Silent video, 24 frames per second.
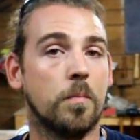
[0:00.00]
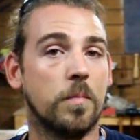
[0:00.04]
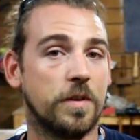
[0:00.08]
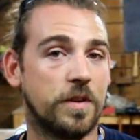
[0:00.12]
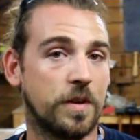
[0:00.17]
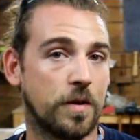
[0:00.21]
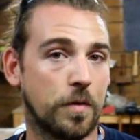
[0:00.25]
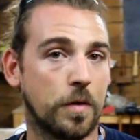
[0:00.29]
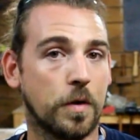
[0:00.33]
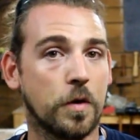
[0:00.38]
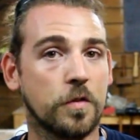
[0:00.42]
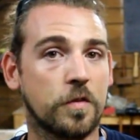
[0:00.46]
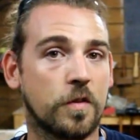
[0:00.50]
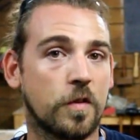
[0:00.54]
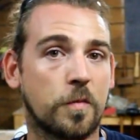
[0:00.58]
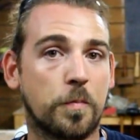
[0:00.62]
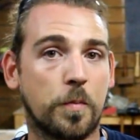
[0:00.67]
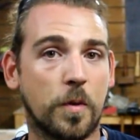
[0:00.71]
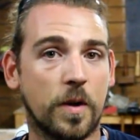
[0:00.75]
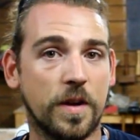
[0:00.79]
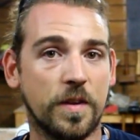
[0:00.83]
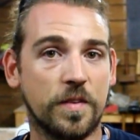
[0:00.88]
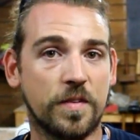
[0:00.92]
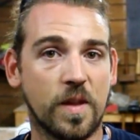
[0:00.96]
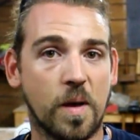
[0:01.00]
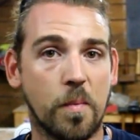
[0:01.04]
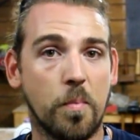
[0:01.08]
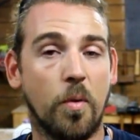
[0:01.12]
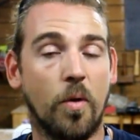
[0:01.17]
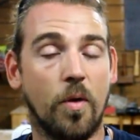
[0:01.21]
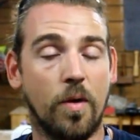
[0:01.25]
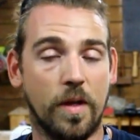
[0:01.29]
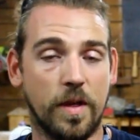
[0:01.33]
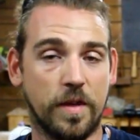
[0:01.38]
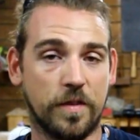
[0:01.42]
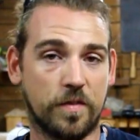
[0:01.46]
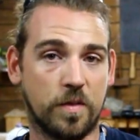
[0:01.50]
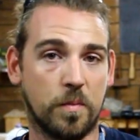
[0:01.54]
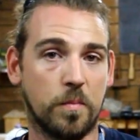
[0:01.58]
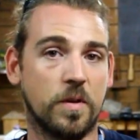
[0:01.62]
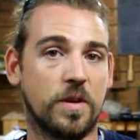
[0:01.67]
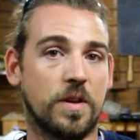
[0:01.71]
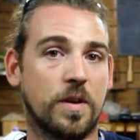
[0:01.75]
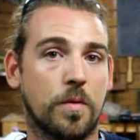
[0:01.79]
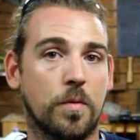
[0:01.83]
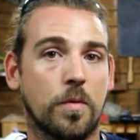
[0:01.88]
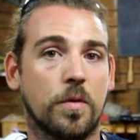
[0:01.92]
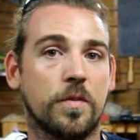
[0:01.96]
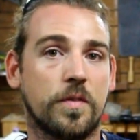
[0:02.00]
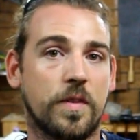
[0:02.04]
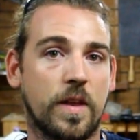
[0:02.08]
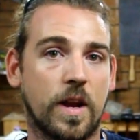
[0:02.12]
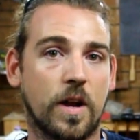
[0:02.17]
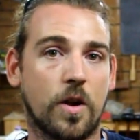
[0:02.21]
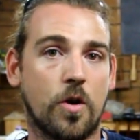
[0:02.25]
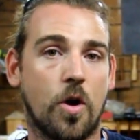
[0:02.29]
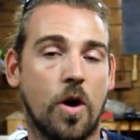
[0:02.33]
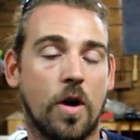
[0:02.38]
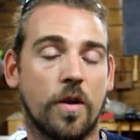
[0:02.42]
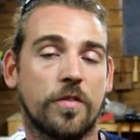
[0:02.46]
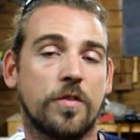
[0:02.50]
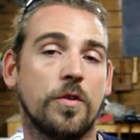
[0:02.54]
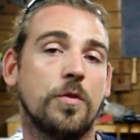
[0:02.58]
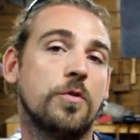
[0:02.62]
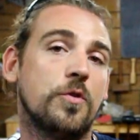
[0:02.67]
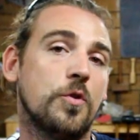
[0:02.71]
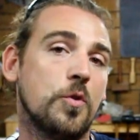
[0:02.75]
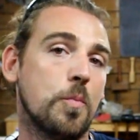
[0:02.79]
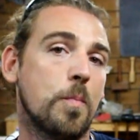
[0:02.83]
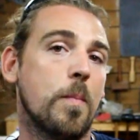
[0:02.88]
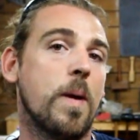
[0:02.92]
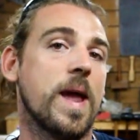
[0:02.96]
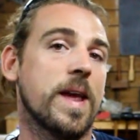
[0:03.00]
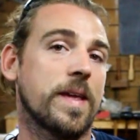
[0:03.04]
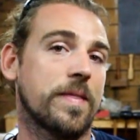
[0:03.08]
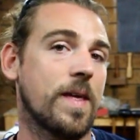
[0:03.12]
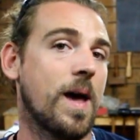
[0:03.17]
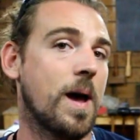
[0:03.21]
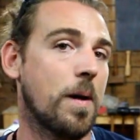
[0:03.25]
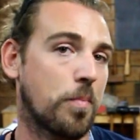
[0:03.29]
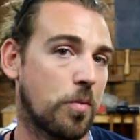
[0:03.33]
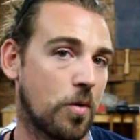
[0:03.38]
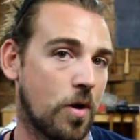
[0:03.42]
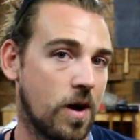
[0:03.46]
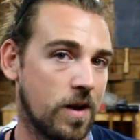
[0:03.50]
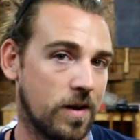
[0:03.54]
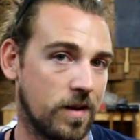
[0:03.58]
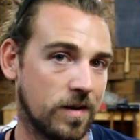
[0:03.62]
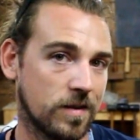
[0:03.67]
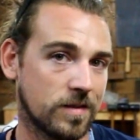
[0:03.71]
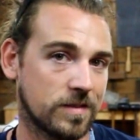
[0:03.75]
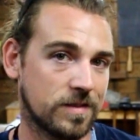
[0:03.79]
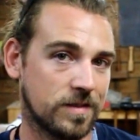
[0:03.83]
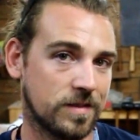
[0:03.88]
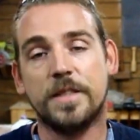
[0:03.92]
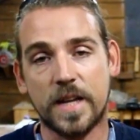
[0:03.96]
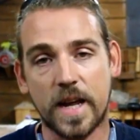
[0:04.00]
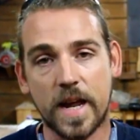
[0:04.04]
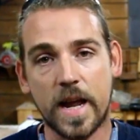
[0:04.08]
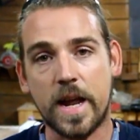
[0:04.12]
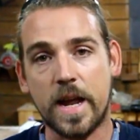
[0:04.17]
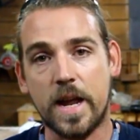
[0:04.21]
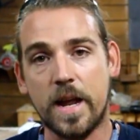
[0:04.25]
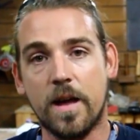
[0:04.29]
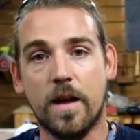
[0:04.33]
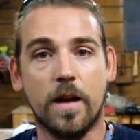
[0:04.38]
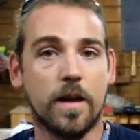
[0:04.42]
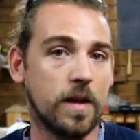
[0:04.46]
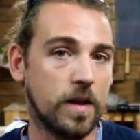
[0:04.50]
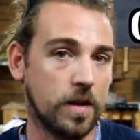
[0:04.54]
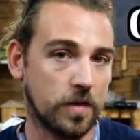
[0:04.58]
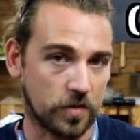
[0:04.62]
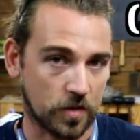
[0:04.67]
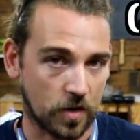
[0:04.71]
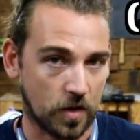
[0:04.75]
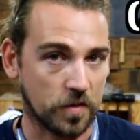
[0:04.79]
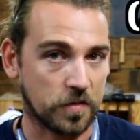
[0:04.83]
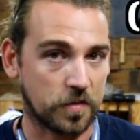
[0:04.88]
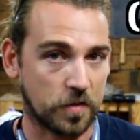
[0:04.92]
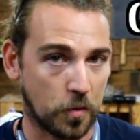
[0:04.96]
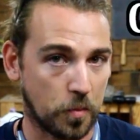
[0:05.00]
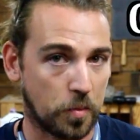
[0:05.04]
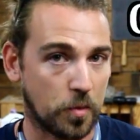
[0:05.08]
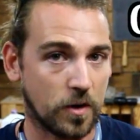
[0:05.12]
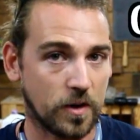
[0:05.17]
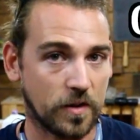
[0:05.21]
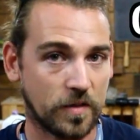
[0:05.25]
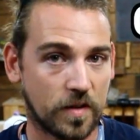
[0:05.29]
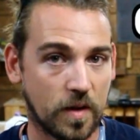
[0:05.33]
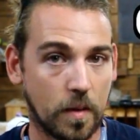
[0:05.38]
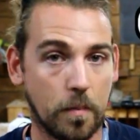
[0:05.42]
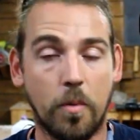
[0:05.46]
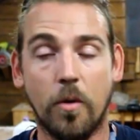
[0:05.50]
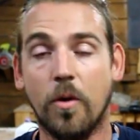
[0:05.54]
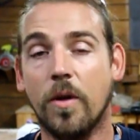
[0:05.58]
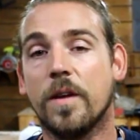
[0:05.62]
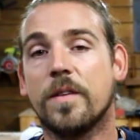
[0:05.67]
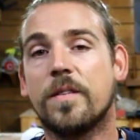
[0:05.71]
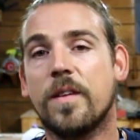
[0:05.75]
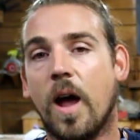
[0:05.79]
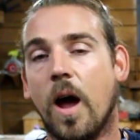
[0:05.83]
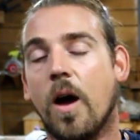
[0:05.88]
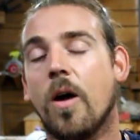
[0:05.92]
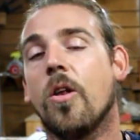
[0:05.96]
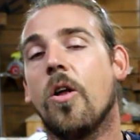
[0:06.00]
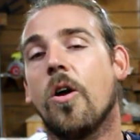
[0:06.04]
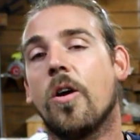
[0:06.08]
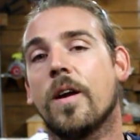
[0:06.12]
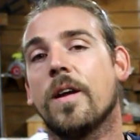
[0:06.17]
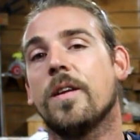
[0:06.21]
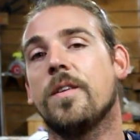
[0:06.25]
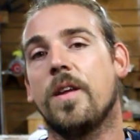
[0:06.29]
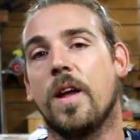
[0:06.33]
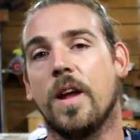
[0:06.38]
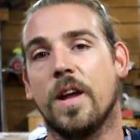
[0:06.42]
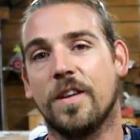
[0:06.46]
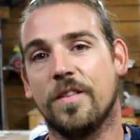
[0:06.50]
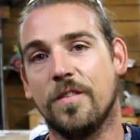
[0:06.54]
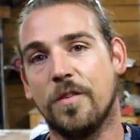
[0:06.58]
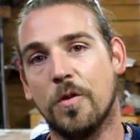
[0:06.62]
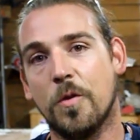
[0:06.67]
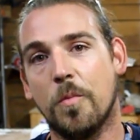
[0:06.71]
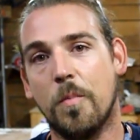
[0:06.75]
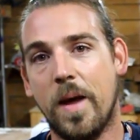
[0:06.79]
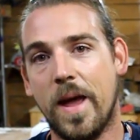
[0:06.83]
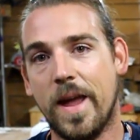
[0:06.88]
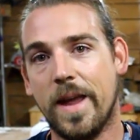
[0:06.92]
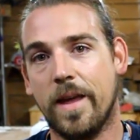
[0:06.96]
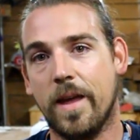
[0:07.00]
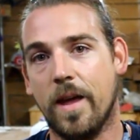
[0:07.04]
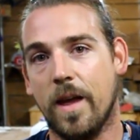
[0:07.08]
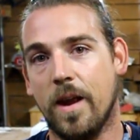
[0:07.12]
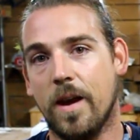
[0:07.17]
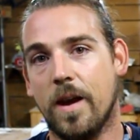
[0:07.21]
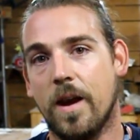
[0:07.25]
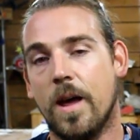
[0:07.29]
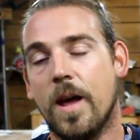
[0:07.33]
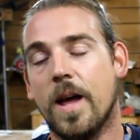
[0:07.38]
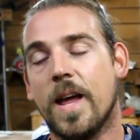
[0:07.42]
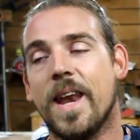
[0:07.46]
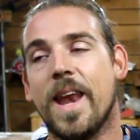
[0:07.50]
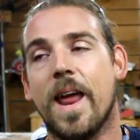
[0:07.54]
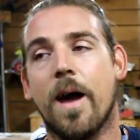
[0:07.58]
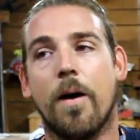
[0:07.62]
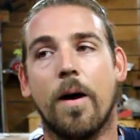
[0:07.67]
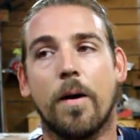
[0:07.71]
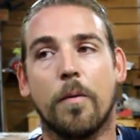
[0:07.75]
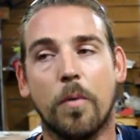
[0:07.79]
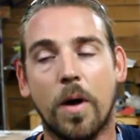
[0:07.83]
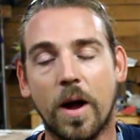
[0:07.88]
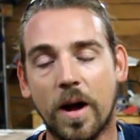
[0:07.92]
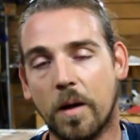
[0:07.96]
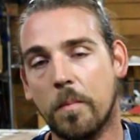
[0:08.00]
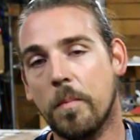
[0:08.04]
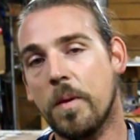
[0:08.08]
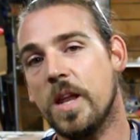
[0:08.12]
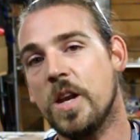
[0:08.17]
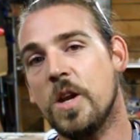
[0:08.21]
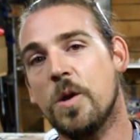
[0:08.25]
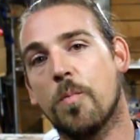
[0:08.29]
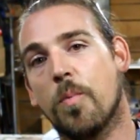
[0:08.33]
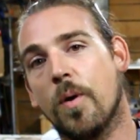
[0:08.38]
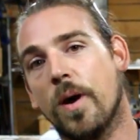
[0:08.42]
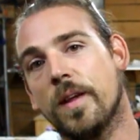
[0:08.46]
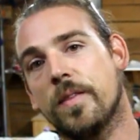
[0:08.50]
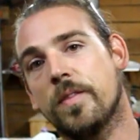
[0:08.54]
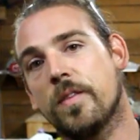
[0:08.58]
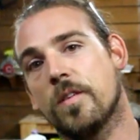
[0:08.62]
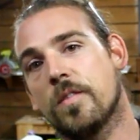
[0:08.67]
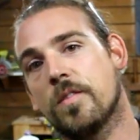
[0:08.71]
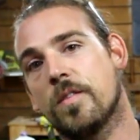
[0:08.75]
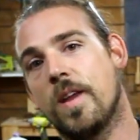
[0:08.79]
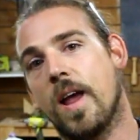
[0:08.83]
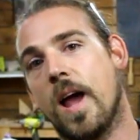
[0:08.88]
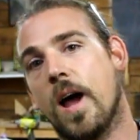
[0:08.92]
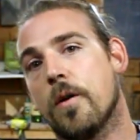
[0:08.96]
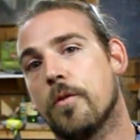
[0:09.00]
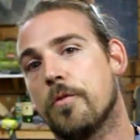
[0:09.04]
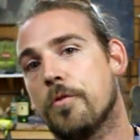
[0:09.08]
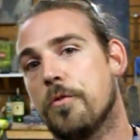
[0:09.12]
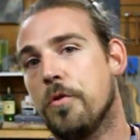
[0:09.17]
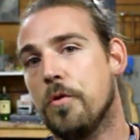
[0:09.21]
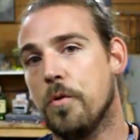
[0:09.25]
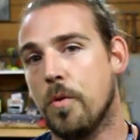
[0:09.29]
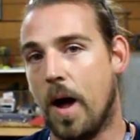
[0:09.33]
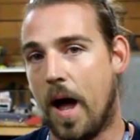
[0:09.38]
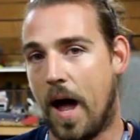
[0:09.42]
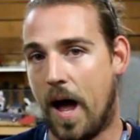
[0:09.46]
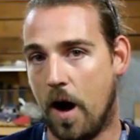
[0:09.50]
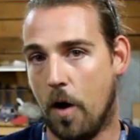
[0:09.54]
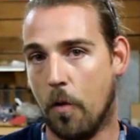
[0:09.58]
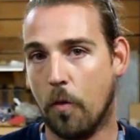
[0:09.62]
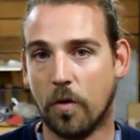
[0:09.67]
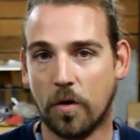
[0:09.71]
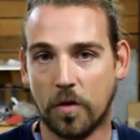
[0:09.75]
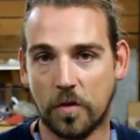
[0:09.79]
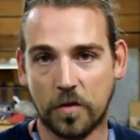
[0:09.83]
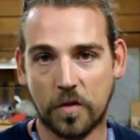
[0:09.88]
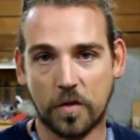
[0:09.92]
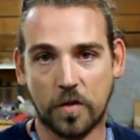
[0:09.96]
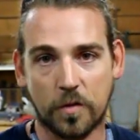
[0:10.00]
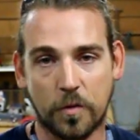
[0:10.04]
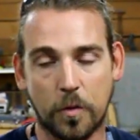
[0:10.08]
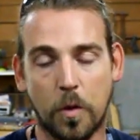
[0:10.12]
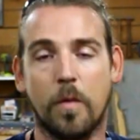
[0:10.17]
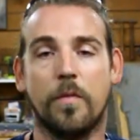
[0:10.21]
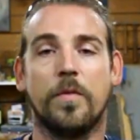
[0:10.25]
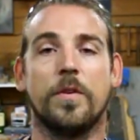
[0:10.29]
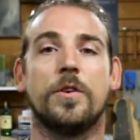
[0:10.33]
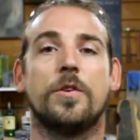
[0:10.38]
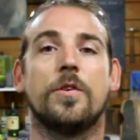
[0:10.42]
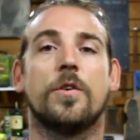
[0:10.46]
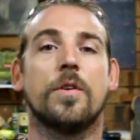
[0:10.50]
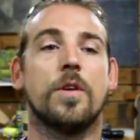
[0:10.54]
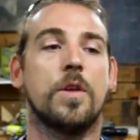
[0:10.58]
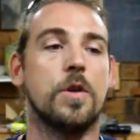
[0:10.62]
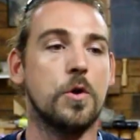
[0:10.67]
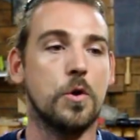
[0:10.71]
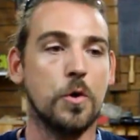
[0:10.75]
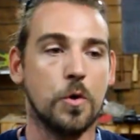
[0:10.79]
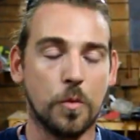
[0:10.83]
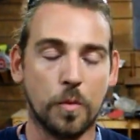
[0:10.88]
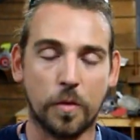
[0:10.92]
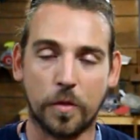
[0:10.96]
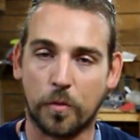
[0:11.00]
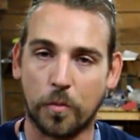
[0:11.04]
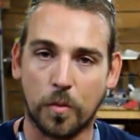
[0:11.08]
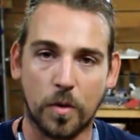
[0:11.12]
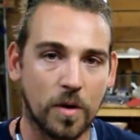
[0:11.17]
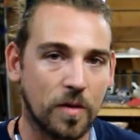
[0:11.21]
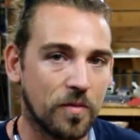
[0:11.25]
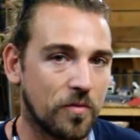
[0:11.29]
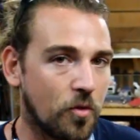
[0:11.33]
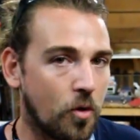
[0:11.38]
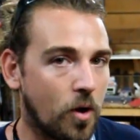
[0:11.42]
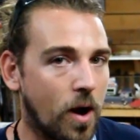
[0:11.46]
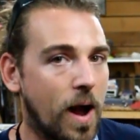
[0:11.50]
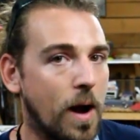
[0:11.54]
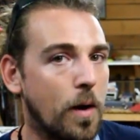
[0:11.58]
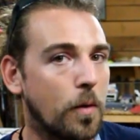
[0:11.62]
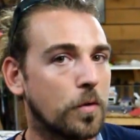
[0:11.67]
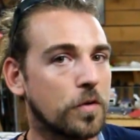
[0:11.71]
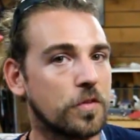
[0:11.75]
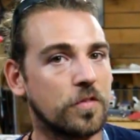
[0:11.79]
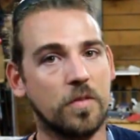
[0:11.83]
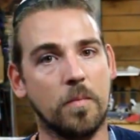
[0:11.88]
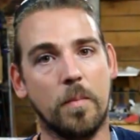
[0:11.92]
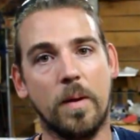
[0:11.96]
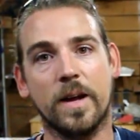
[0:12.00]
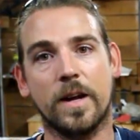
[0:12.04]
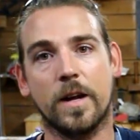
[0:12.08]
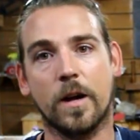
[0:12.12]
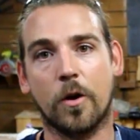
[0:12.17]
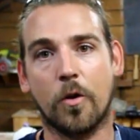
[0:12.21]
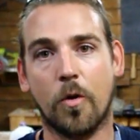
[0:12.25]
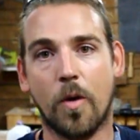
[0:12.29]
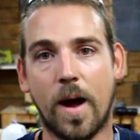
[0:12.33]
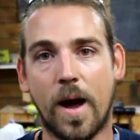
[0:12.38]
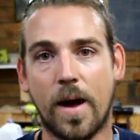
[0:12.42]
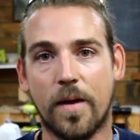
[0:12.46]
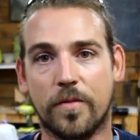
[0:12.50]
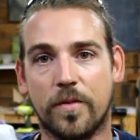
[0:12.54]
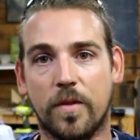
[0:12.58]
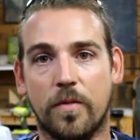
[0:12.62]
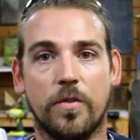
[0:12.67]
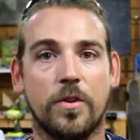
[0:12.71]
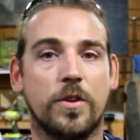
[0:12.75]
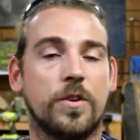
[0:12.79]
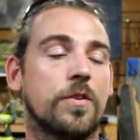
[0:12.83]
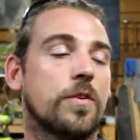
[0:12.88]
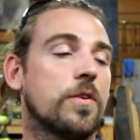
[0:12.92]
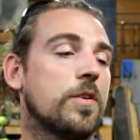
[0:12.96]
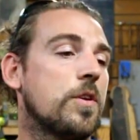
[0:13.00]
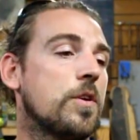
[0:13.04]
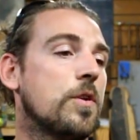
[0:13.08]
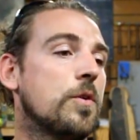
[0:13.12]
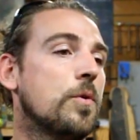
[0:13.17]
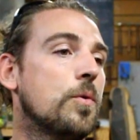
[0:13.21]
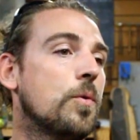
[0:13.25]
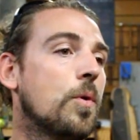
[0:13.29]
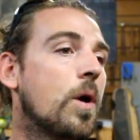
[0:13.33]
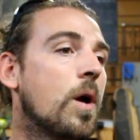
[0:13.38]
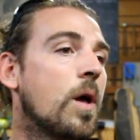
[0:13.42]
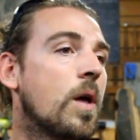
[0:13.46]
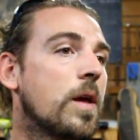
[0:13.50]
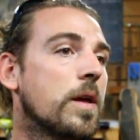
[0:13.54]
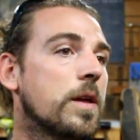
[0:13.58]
Materials is pretty simple. It's the materials that it costs you to make that product. T is also pretty simple. It's how long it takes you to make it. Now I recommend you break this down to hours. So if it took you 3 or 4 hours to make a craft, if it took you,